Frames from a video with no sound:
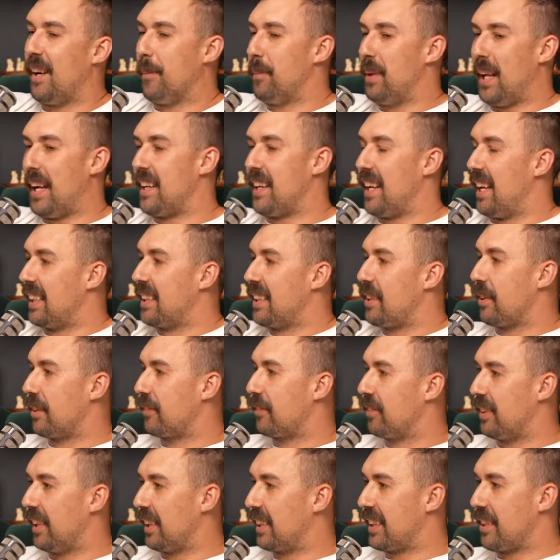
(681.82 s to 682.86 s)
like, no, I don't give
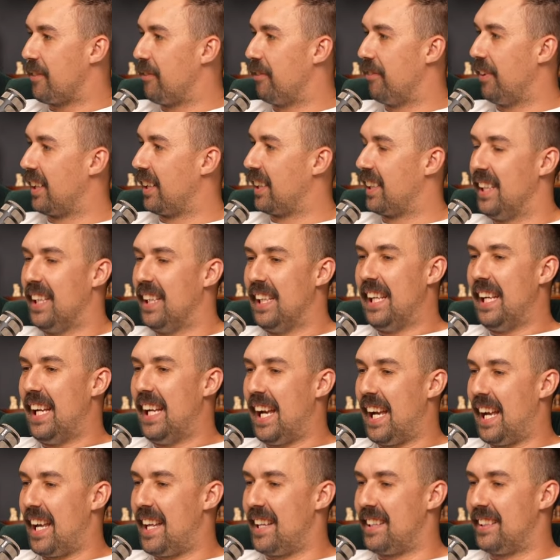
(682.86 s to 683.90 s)
a, I don't give a fuck.
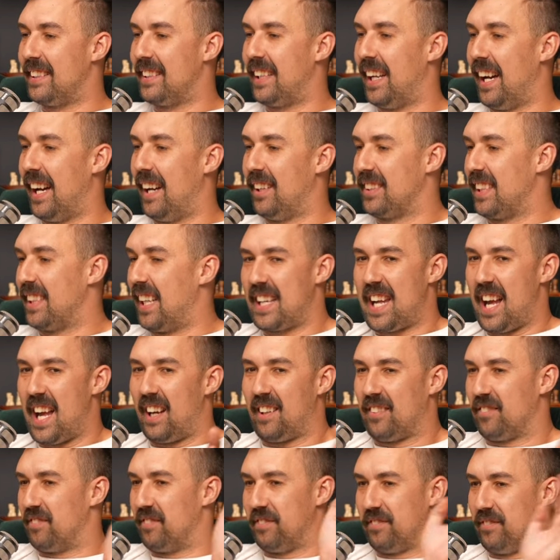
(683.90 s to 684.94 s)
And I was like, yeah,
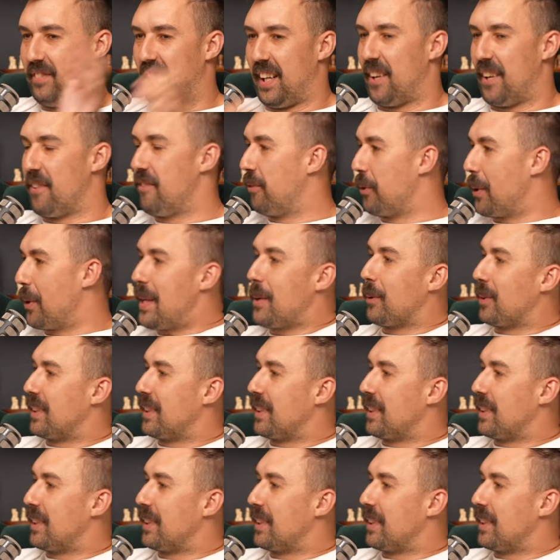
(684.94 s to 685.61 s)
I don't know, footy or